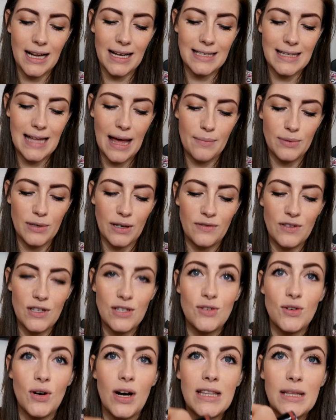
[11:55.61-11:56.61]
except I've
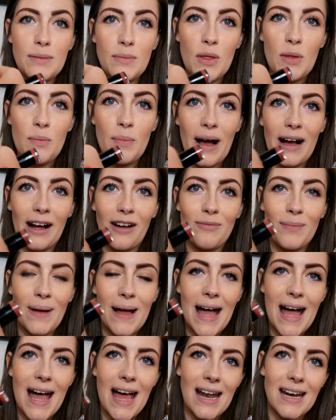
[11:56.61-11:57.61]
just tried them on the back of my
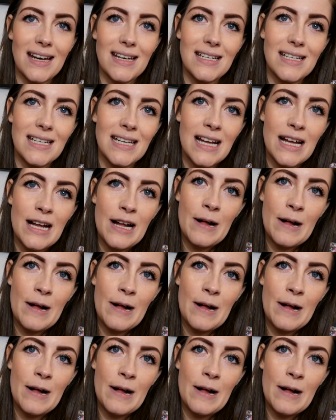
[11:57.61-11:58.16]
hand,